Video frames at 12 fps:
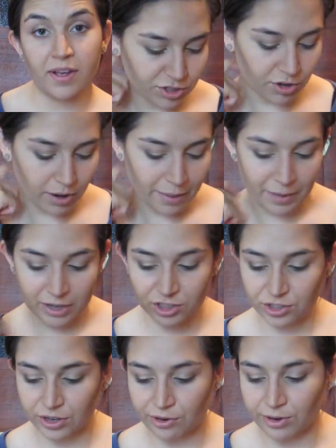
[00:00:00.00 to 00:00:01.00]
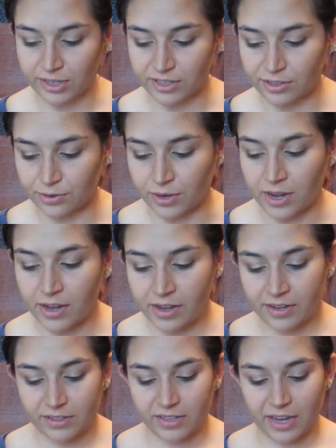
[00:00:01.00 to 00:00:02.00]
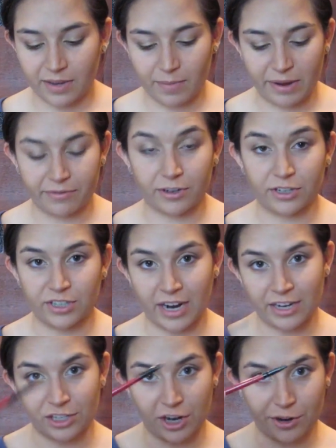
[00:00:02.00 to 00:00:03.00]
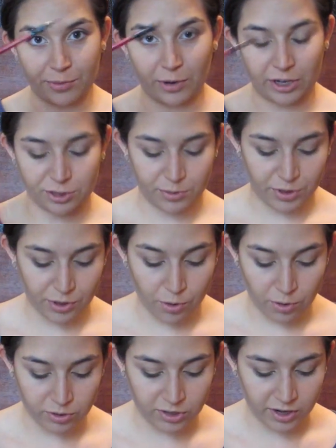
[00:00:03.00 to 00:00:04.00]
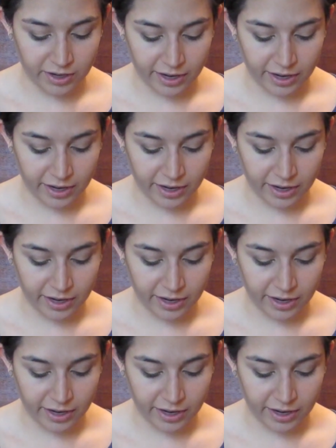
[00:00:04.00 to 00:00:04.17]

So I'm actually going to take my first eyeshadow brush with the gold on